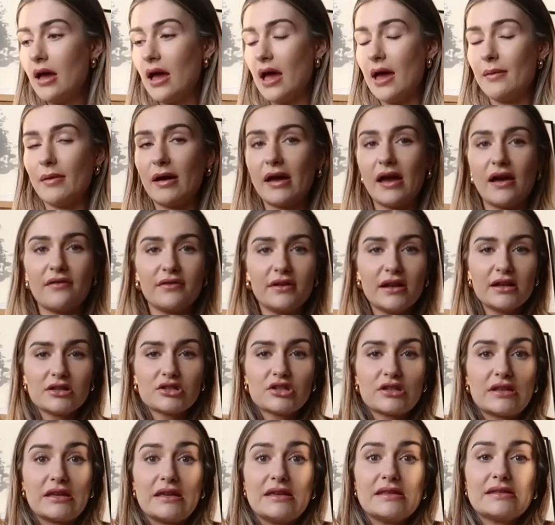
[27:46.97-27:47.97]
I haven't
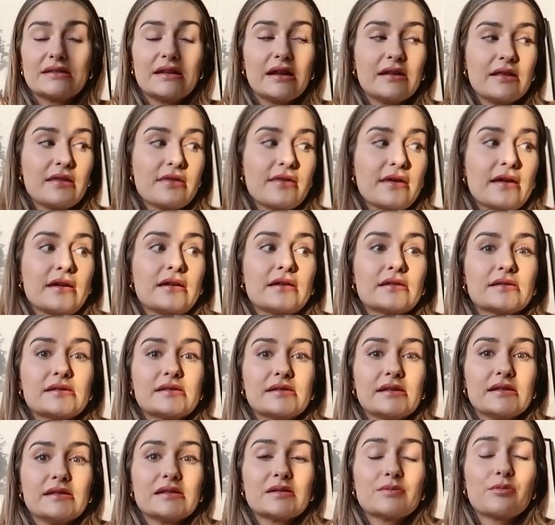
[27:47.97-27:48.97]
actually eaten anything
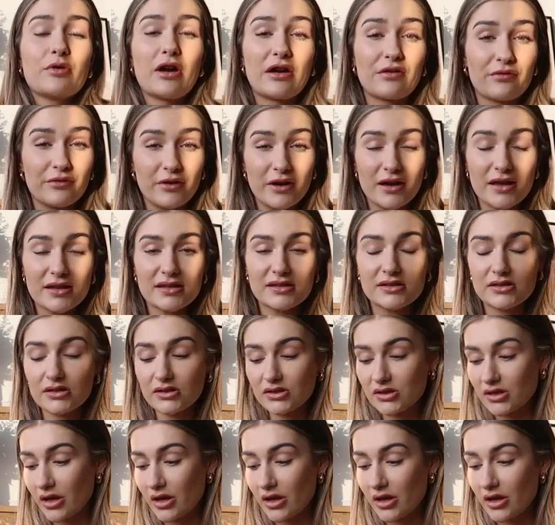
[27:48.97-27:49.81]
since breakfast,